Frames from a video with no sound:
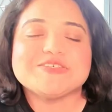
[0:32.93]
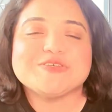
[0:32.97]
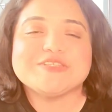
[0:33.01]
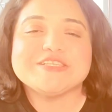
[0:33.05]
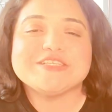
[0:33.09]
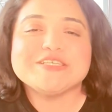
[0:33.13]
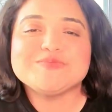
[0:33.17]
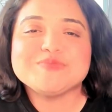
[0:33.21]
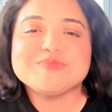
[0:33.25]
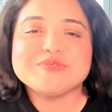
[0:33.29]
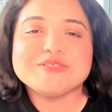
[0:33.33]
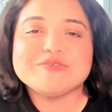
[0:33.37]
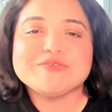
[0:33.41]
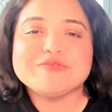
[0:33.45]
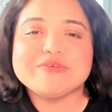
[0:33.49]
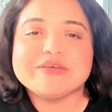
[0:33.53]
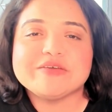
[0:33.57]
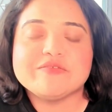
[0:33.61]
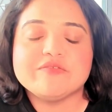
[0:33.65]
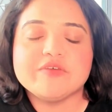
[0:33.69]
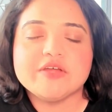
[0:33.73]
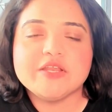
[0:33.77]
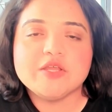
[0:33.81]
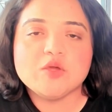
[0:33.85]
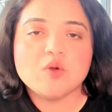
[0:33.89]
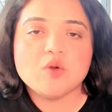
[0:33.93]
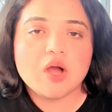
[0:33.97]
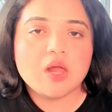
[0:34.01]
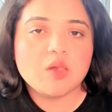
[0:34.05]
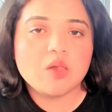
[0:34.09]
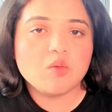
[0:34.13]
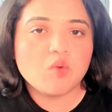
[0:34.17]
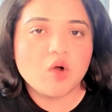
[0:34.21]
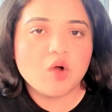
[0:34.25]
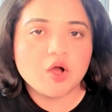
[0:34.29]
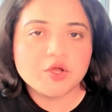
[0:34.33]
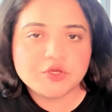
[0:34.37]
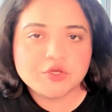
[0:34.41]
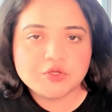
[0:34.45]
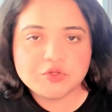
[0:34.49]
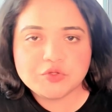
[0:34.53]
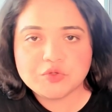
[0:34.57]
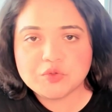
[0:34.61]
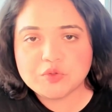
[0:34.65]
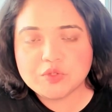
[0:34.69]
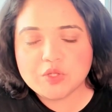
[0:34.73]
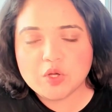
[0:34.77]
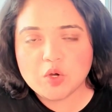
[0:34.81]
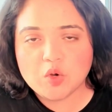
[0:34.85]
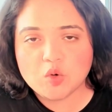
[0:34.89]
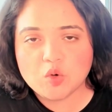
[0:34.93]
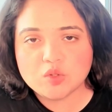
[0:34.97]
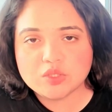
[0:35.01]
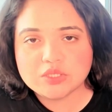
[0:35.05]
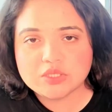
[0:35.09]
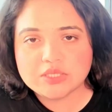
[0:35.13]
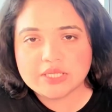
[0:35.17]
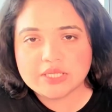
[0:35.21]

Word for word: So in this specific video, I'll walk you through the whole